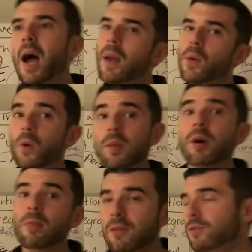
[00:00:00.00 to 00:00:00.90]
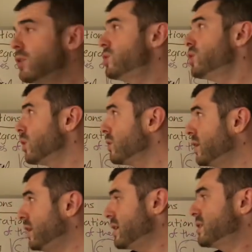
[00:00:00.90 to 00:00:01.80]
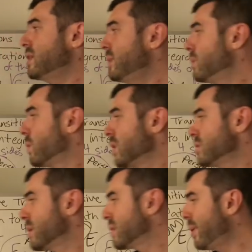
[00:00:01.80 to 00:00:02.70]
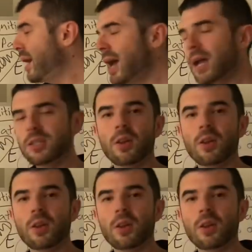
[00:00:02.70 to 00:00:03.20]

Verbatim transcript: I worry about my future, the ESTP worries about the past,